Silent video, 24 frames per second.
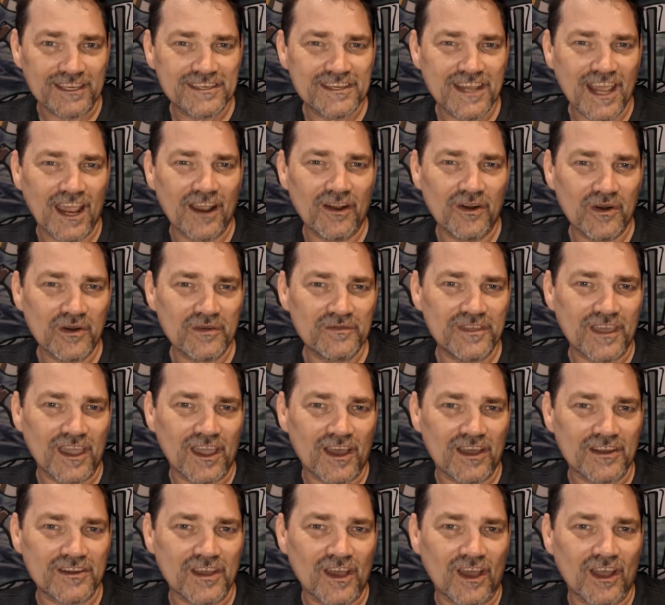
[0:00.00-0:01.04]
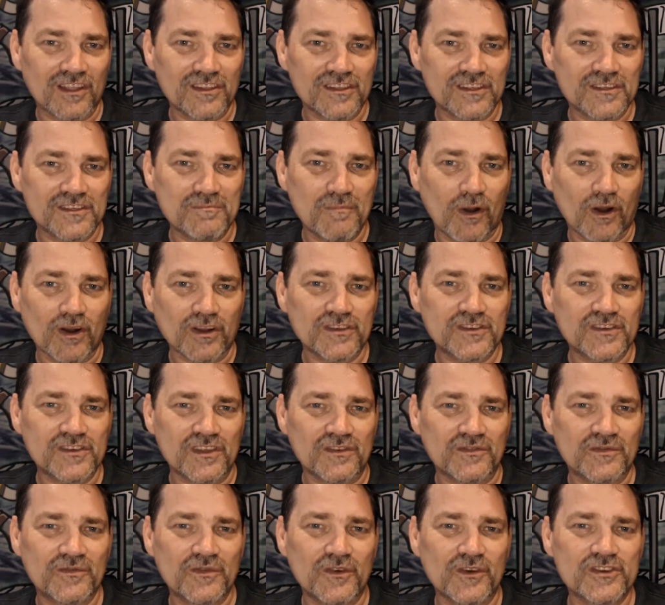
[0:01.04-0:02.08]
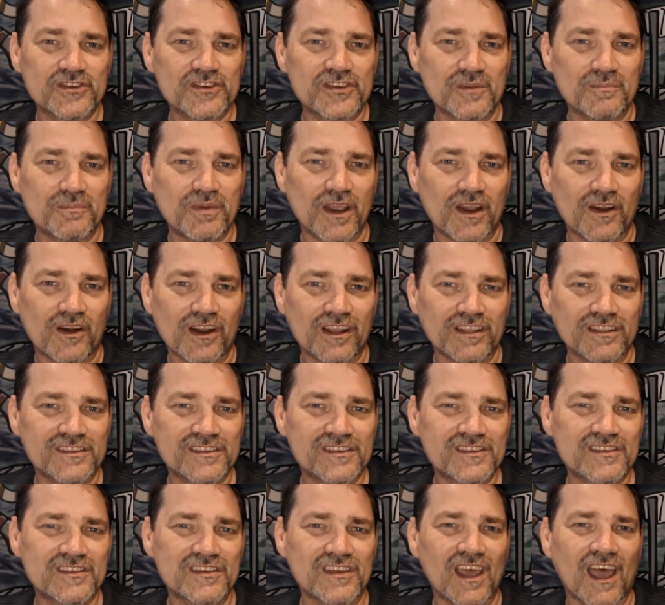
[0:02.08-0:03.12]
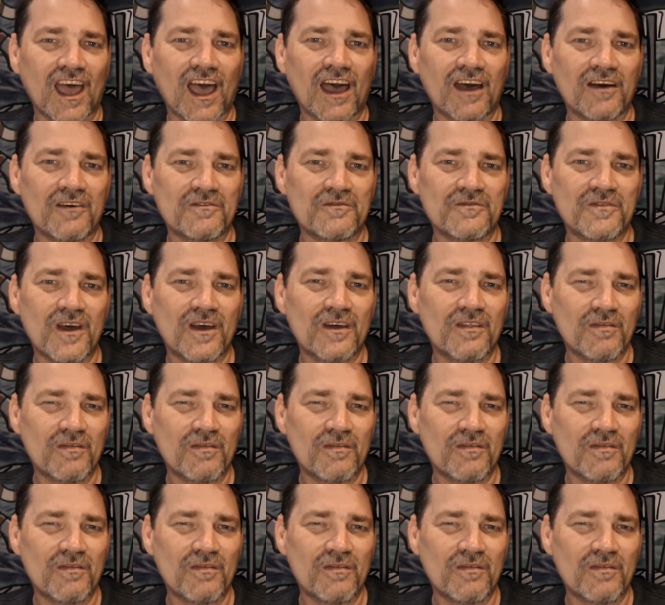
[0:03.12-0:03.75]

Terror of the Autons marks the first appearance of